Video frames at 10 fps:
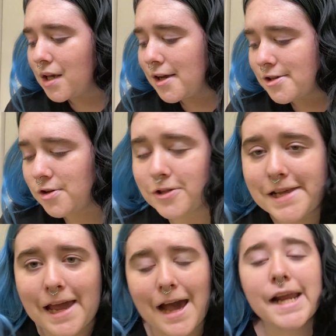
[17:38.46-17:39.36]
So it's
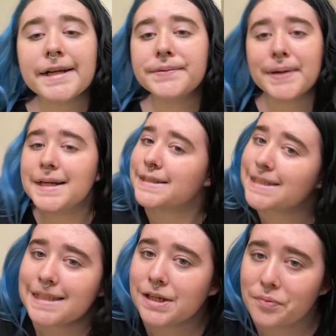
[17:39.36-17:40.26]
like, I don't want to
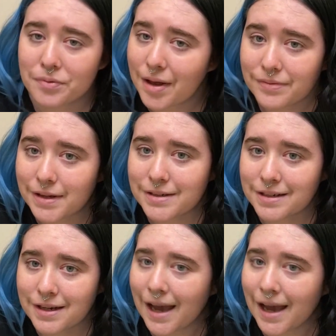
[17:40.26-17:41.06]
see you fluff it.